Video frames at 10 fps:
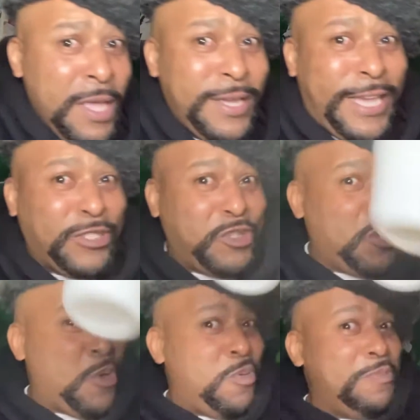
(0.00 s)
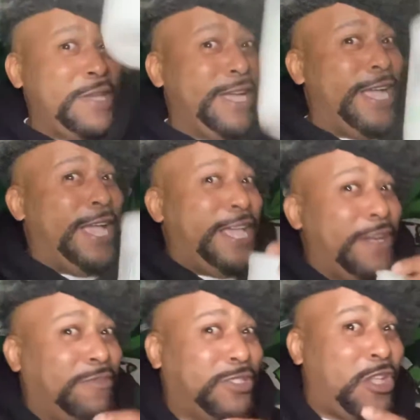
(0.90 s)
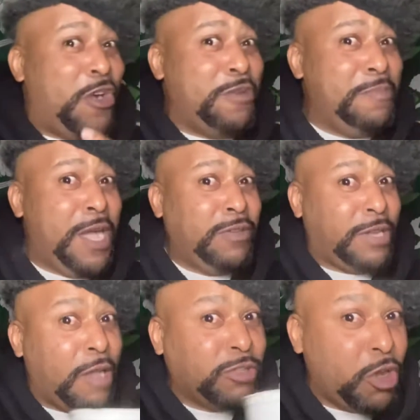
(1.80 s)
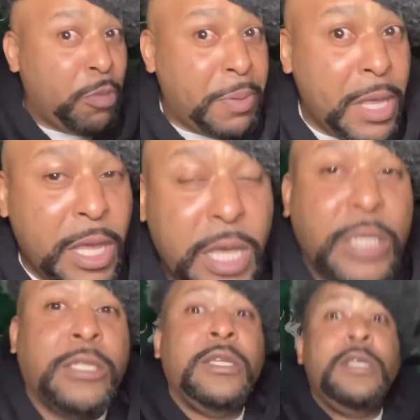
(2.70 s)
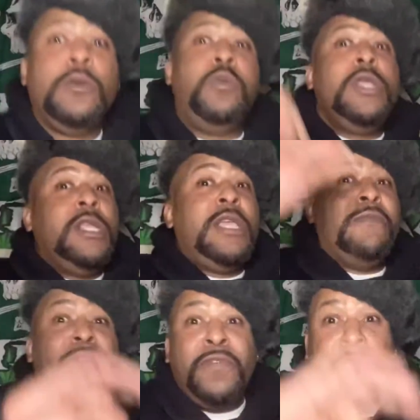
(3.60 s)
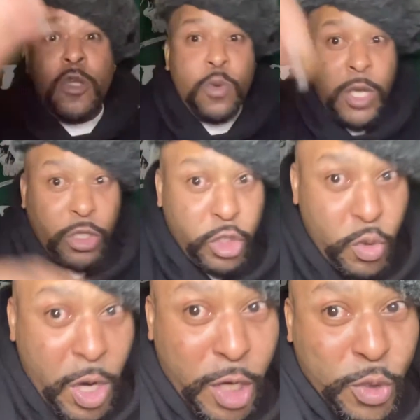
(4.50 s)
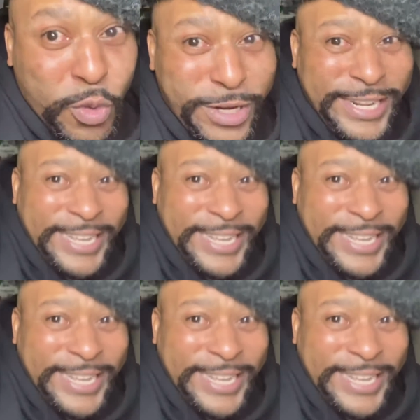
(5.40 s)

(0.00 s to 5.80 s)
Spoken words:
Because you know what me and AF was talking about? They was going to pay us. We didn't give a fuck who else you owed.